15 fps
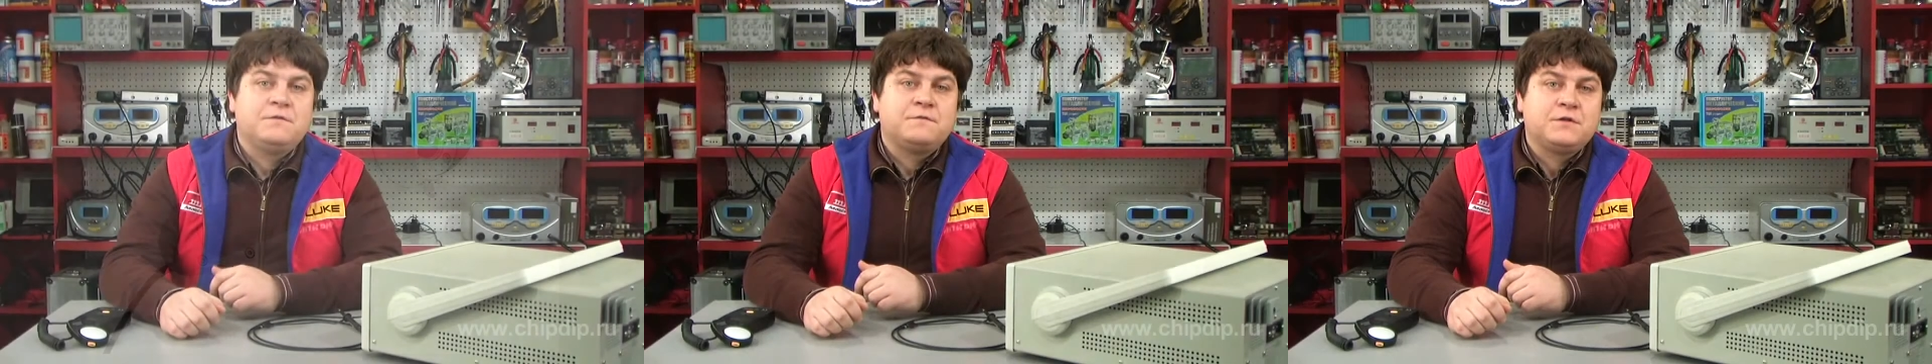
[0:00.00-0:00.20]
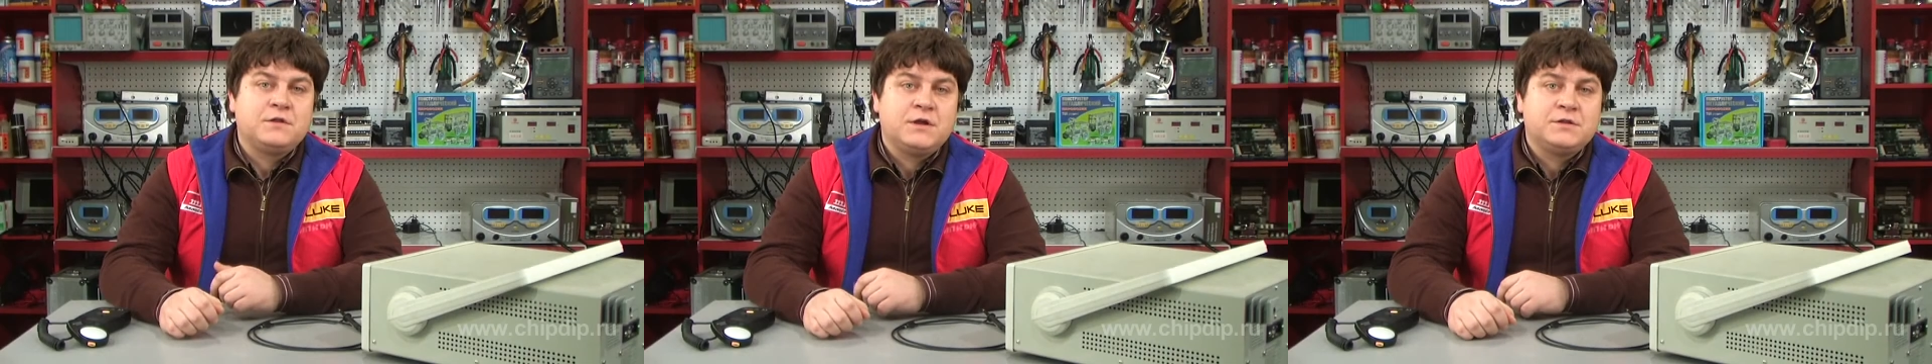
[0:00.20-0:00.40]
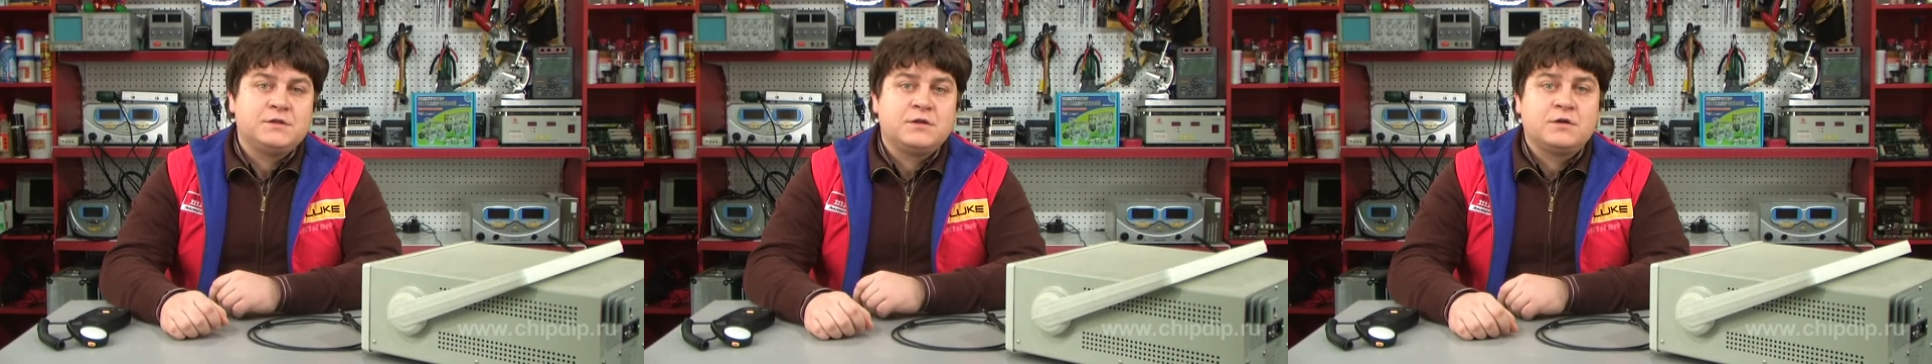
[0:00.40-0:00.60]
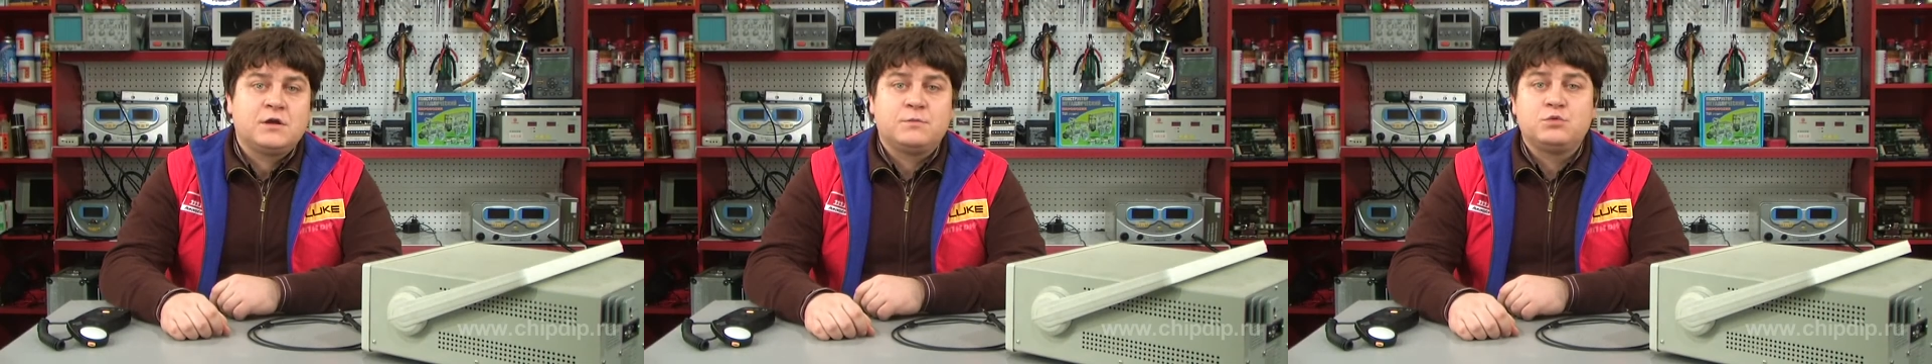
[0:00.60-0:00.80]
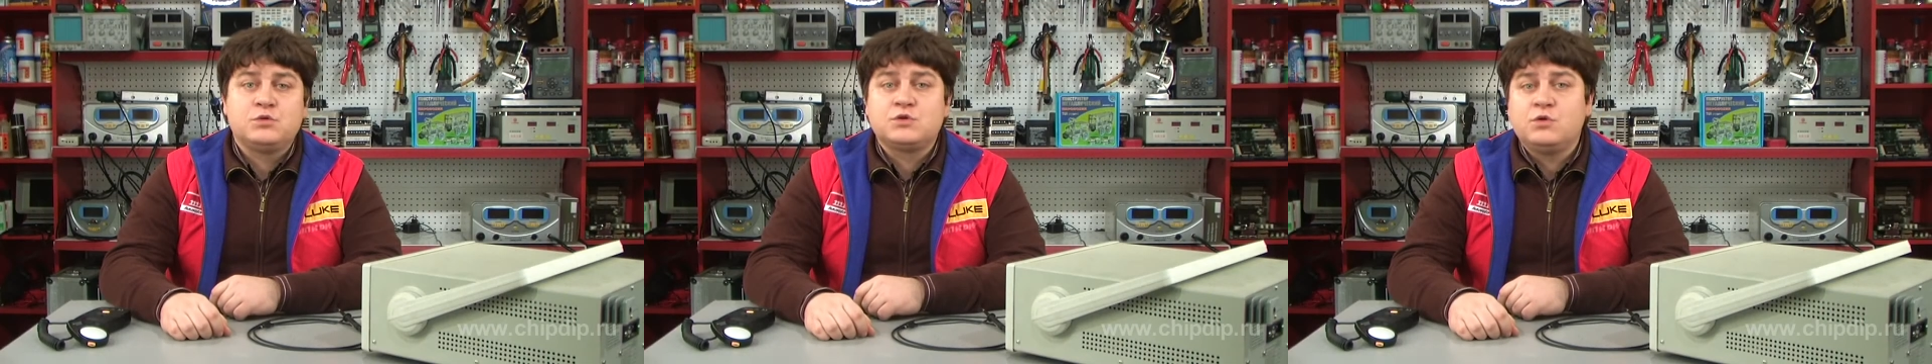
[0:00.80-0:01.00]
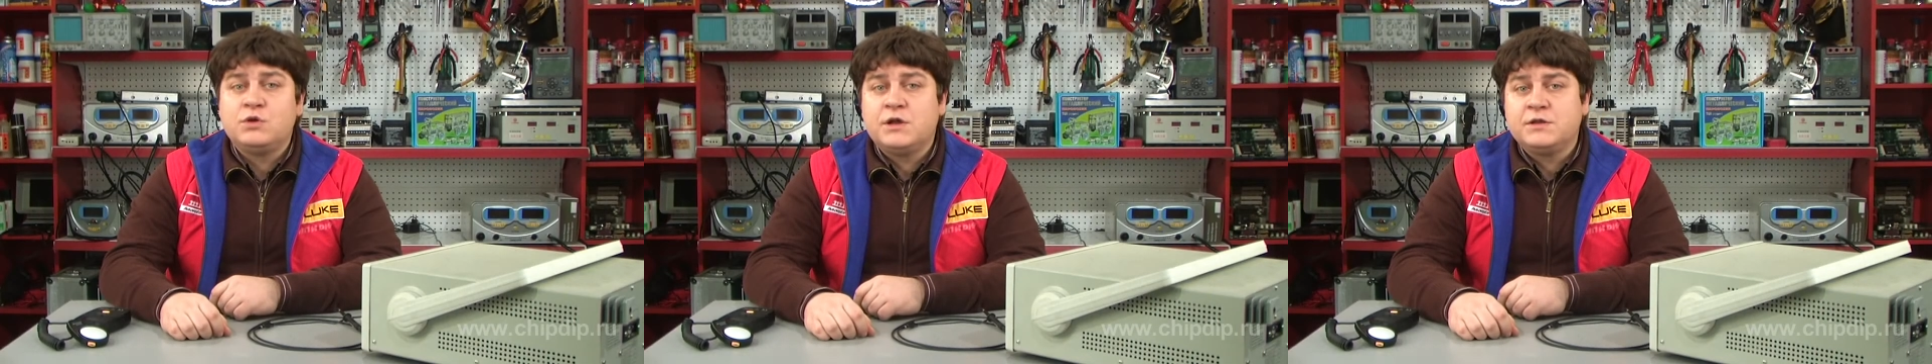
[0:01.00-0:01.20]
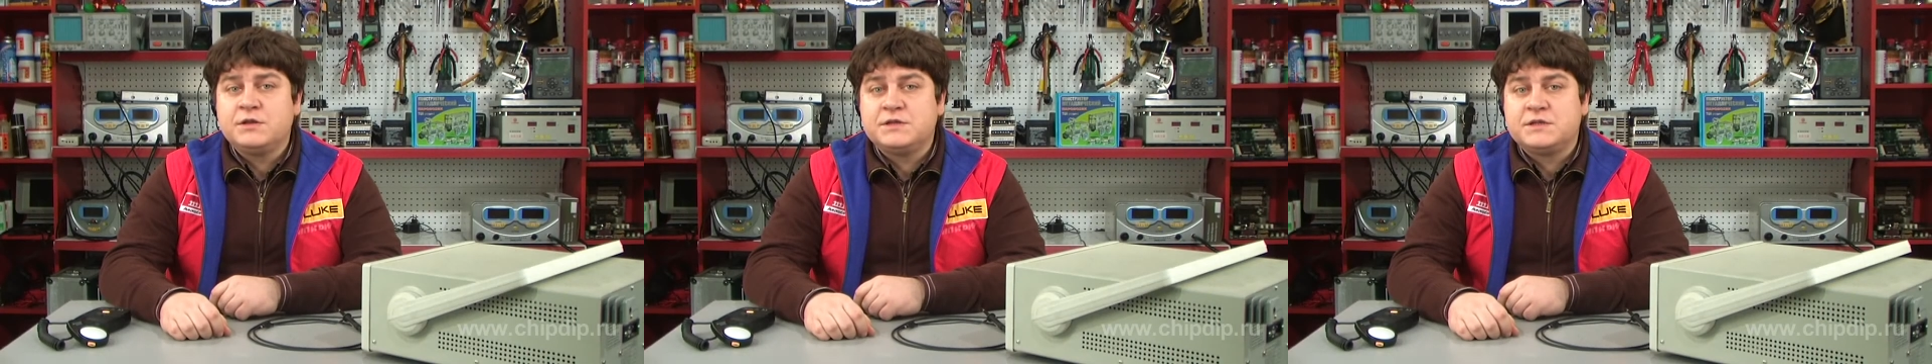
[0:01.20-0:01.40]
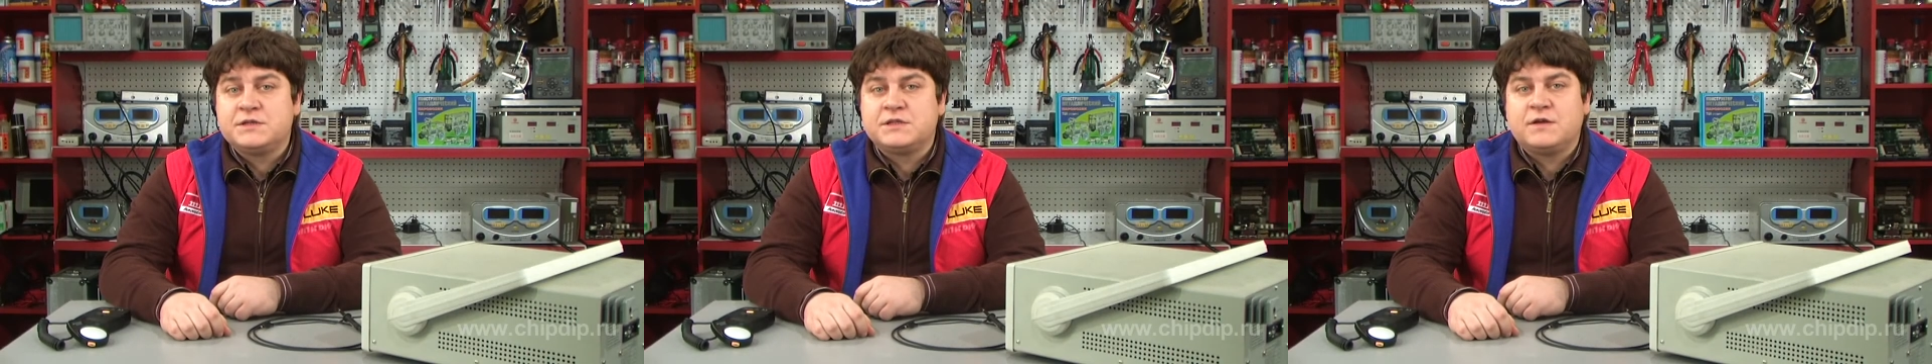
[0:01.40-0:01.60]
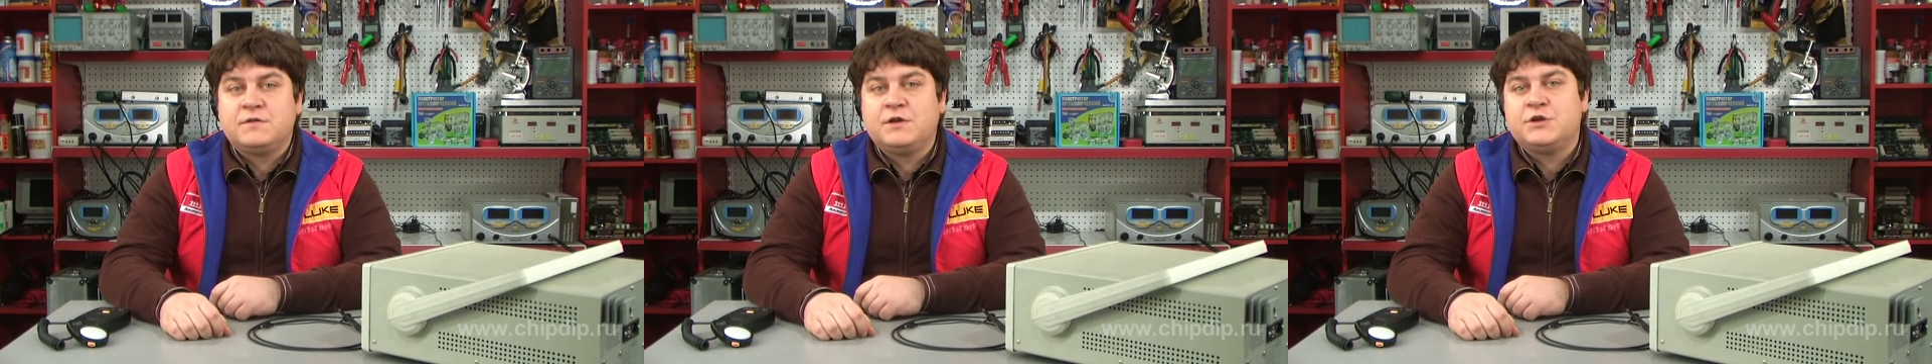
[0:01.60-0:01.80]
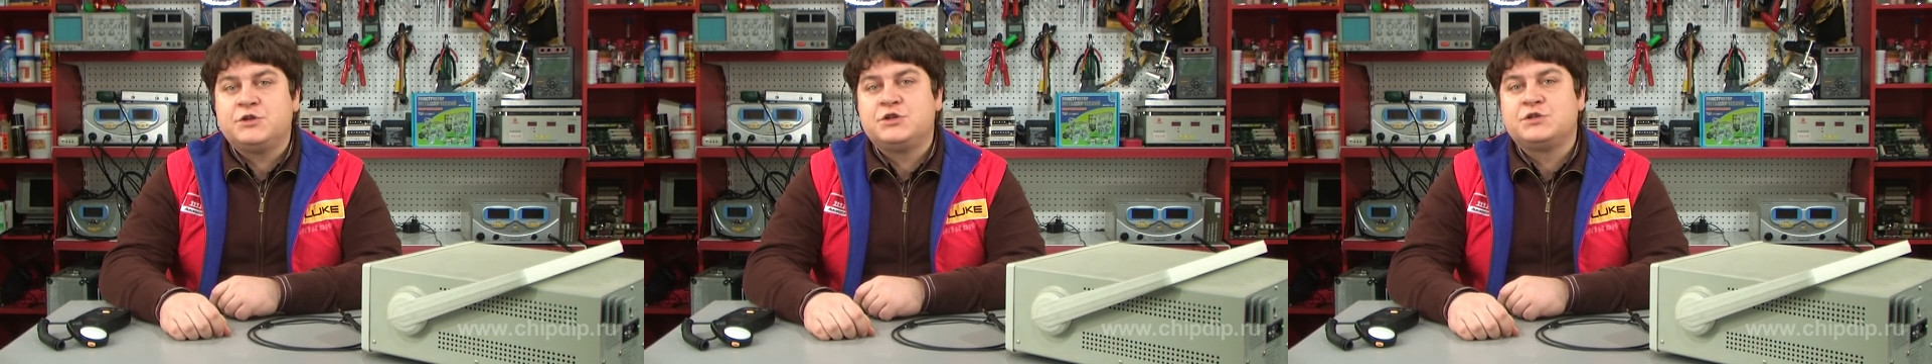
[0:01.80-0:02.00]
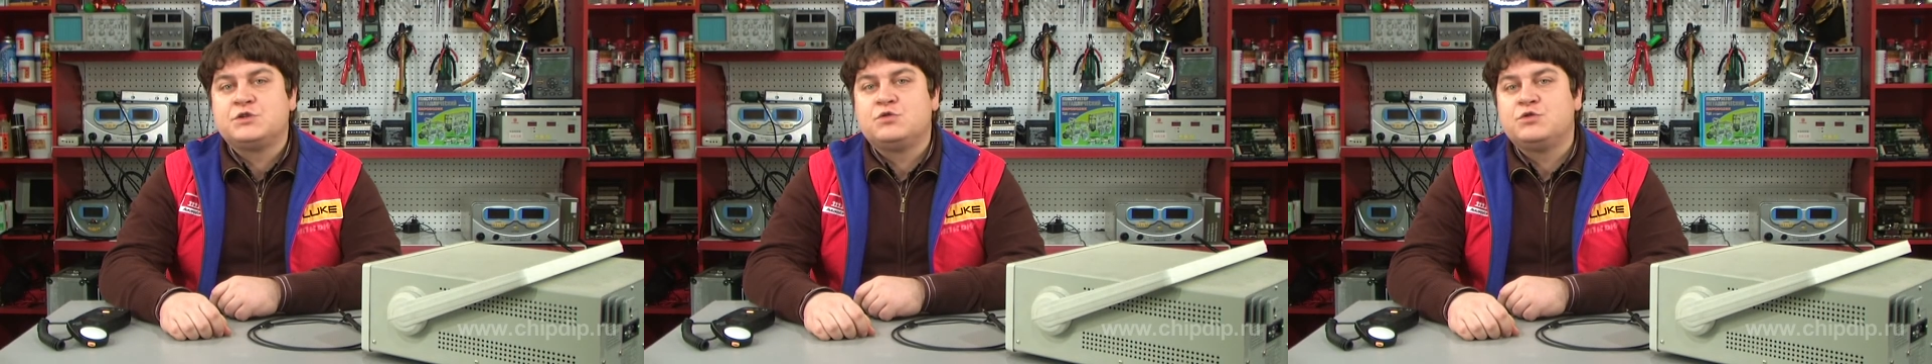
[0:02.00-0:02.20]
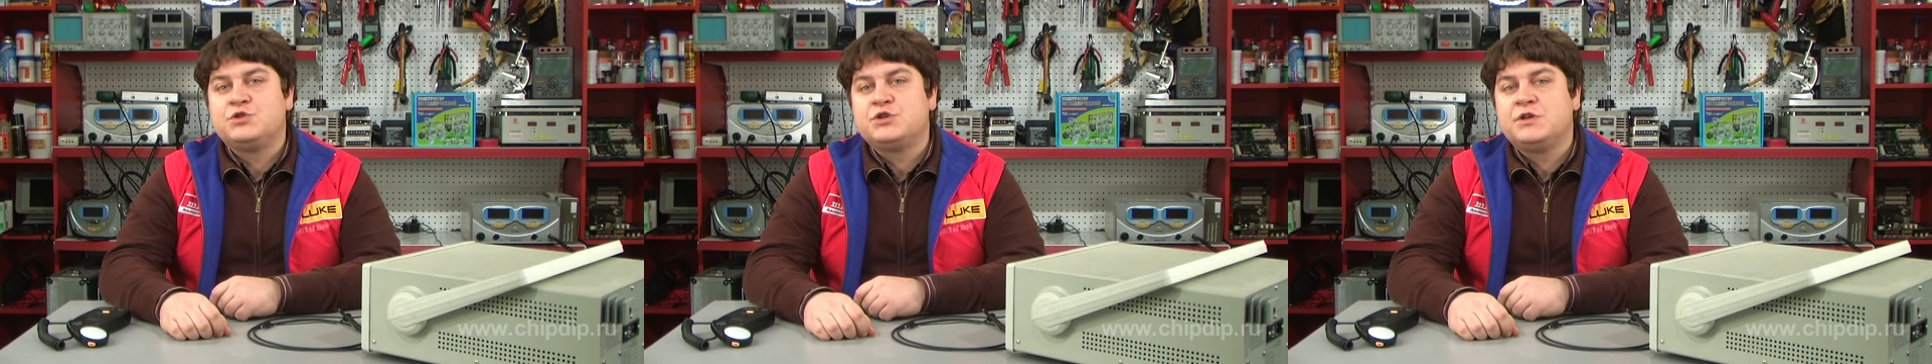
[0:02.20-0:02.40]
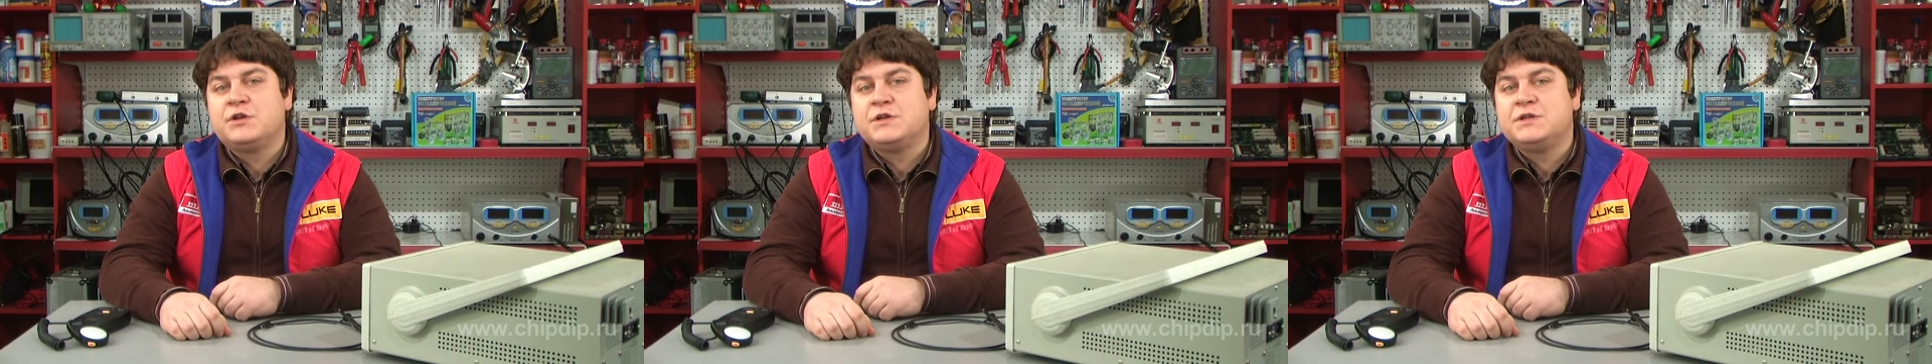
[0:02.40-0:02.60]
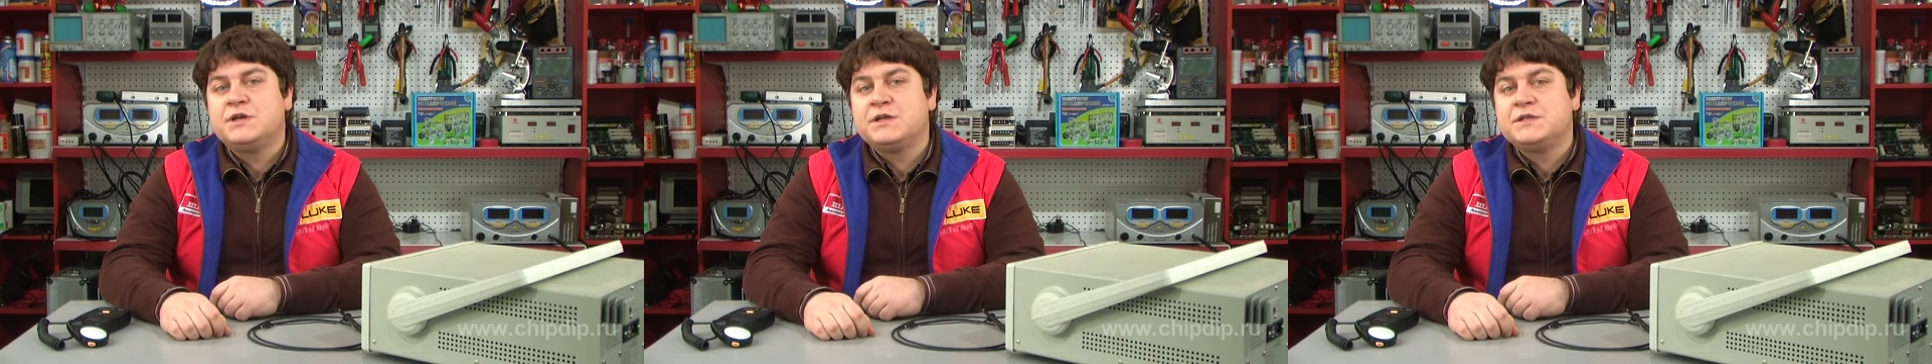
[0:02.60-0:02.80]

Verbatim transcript: of solar radiation by its corpuscular component